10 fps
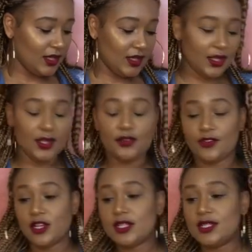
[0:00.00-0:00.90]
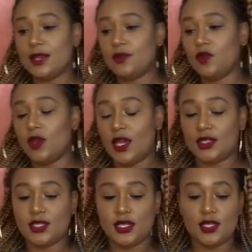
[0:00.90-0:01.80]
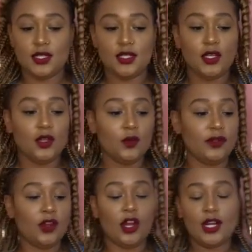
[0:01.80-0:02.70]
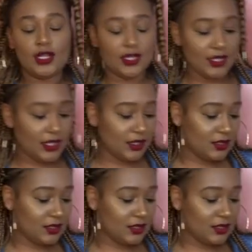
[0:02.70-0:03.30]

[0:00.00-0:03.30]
here. In 1 Samuel 18, we've already